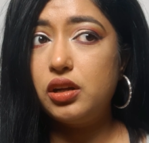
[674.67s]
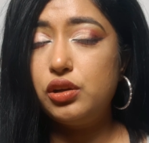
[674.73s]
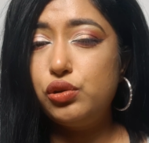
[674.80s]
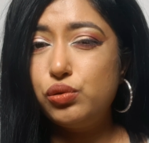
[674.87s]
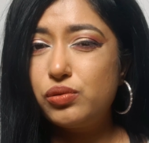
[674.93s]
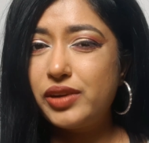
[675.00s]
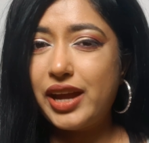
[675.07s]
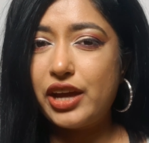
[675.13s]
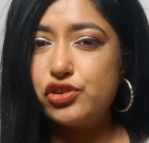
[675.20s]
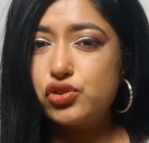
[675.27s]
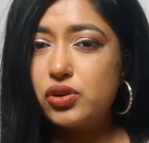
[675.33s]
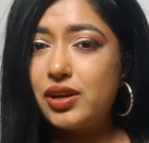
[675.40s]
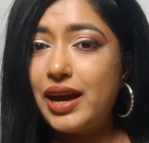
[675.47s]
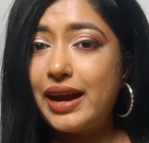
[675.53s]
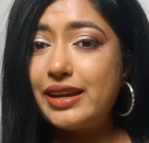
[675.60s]
look
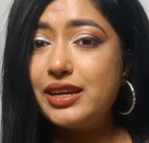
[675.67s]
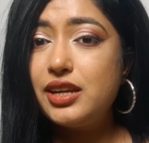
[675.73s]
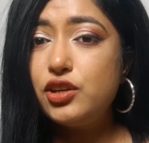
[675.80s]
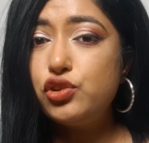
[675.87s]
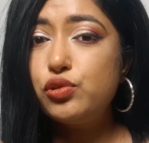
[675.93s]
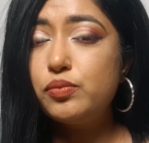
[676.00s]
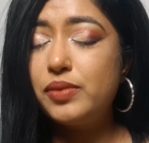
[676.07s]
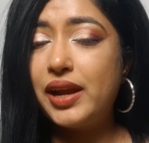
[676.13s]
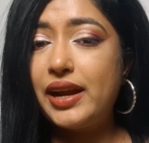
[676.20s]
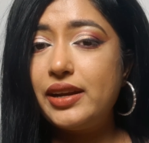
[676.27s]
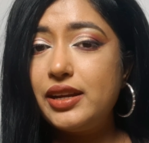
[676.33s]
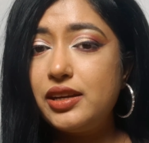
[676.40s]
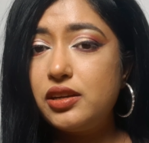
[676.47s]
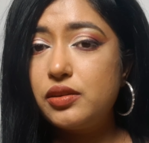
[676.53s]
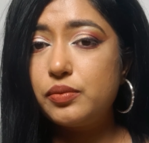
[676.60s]
natural, I need to blend
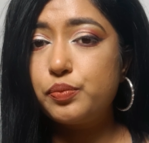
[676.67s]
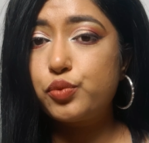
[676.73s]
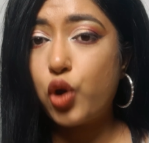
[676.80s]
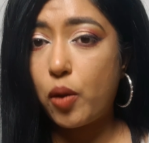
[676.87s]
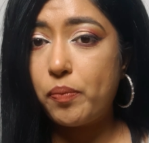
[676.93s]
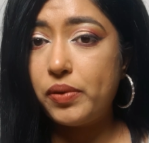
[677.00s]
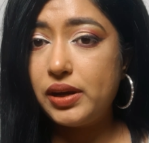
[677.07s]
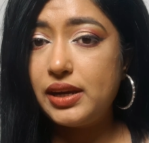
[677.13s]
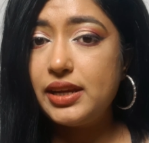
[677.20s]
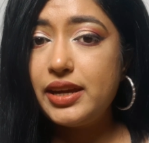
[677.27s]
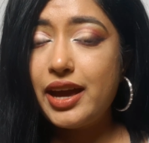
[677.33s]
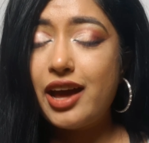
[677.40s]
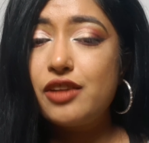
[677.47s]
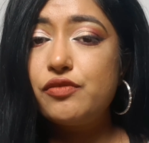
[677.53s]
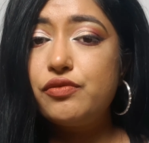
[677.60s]
it properly.
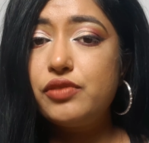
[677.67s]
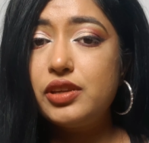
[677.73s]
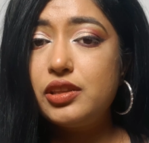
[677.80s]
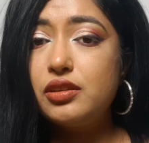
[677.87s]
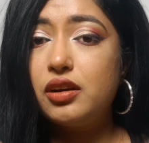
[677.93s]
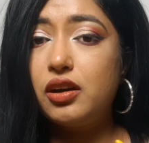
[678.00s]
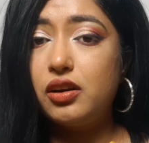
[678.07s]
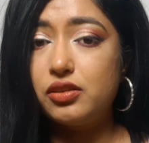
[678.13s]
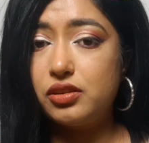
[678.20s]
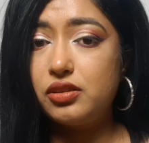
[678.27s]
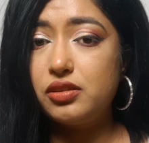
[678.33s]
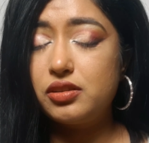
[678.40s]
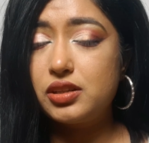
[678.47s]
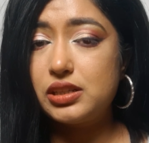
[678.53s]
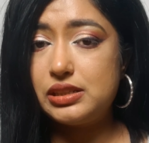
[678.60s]
And with
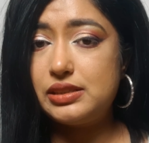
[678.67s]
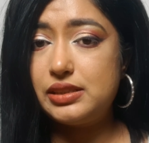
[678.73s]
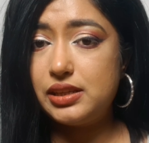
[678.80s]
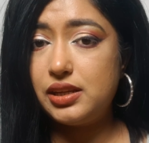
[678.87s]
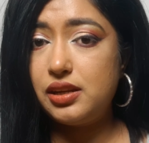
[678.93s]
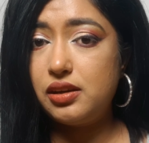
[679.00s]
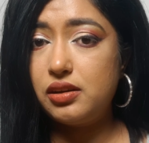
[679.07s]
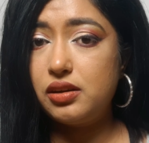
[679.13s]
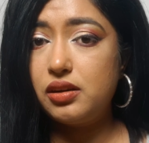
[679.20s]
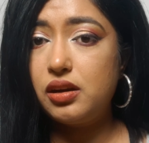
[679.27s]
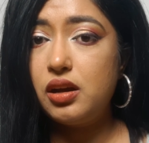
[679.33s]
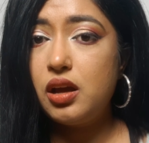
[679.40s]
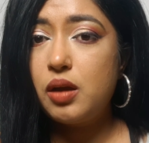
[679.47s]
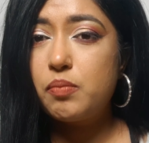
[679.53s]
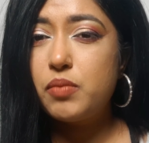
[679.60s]
other concealer
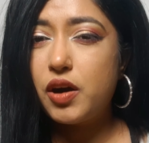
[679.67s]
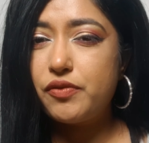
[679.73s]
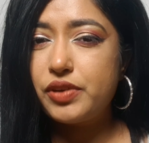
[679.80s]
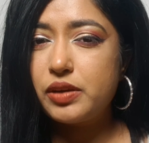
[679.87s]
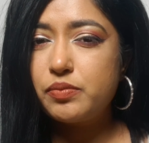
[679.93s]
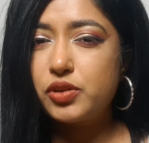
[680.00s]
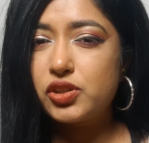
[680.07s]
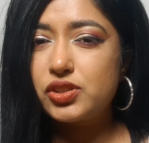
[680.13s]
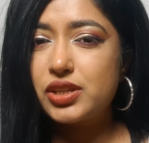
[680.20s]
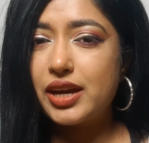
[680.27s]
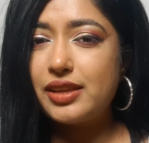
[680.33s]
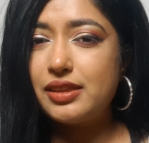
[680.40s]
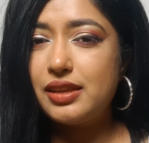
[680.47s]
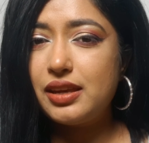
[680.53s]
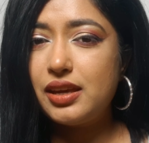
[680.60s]
buffing brush,
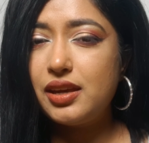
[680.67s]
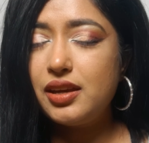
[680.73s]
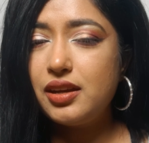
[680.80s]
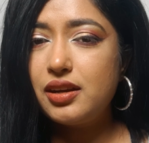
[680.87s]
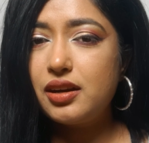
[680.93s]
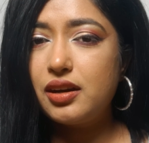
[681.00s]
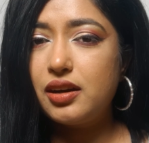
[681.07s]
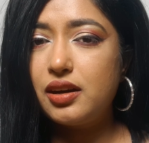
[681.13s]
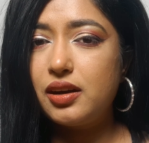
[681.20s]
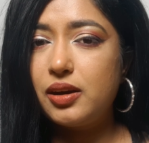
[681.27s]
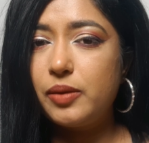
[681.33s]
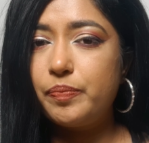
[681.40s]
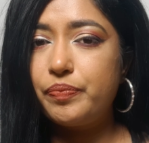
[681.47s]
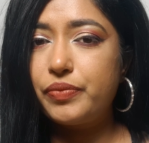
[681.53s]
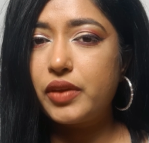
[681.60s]
I think
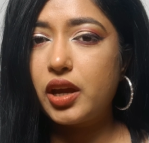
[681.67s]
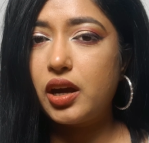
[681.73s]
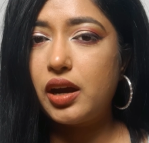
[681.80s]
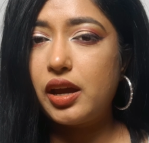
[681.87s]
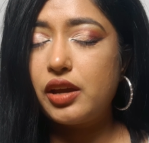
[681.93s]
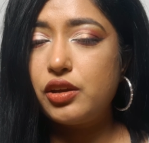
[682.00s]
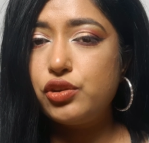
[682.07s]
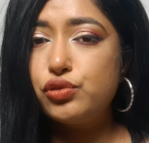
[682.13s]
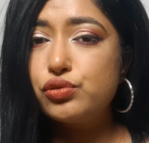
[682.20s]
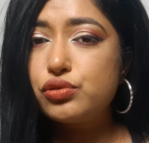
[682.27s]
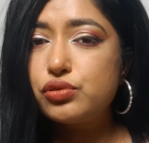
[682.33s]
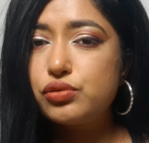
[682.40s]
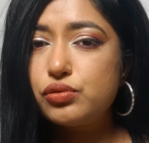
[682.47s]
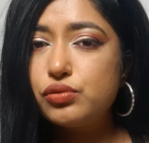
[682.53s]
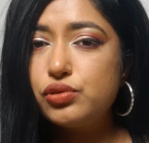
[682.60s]
I
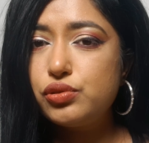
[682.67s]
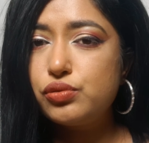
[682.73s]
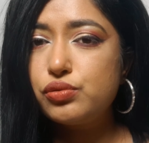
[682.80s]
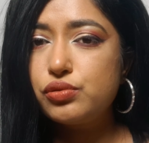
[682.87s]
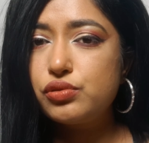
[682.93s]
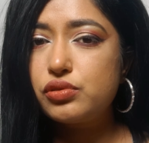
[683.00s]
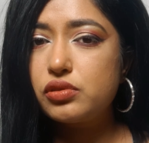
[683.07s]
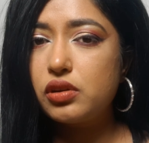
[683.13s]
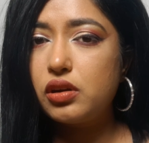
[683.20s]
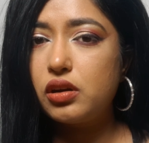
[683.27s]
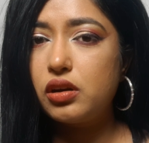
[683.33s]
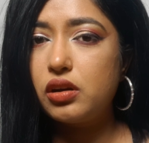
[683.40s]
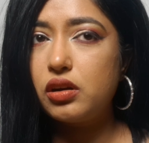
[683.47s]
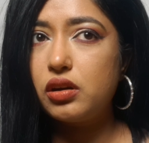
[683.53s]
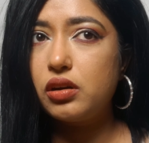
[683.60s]
used to use
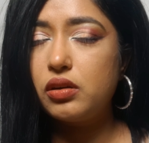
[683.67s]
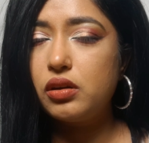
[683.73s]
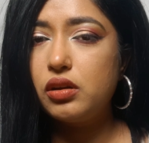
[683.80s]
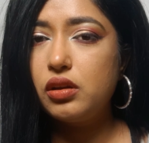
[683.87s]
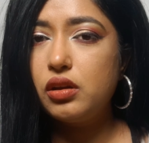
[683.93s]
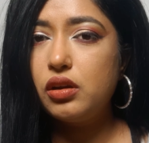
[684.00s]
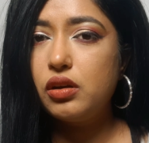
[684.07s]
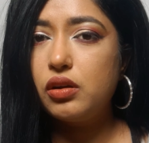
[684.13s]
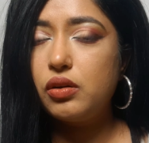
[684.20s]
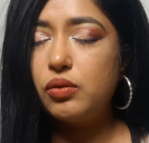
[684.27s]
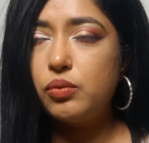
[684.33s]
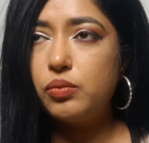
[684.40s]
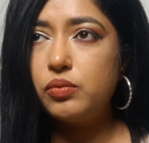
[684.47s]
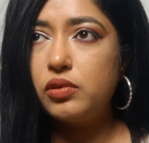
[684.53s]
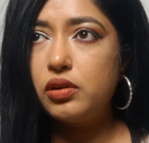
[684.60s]
from
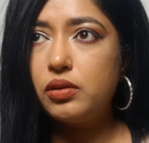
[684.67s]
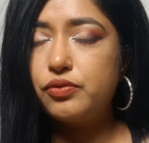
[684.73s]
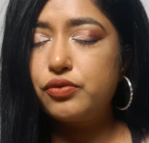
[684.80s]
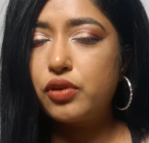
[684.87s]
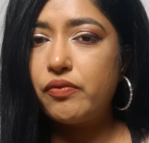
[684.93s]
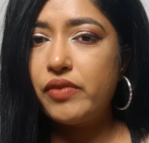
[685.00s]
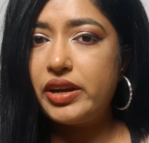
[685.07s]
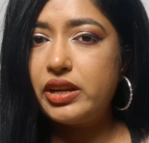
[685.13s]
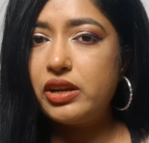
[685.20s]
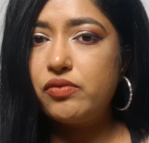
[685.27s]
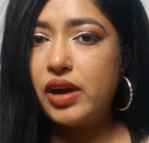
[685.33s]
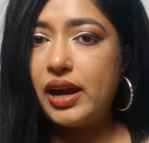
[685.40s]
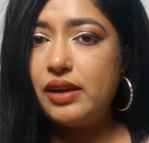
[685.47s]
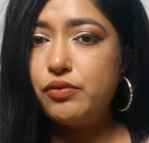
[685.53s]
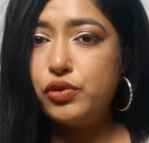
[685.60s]
Wet n
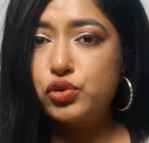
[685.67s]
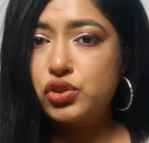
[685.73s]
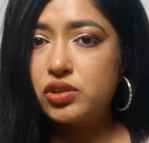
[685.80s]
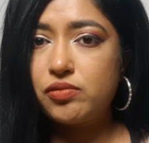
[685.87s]
Wild, was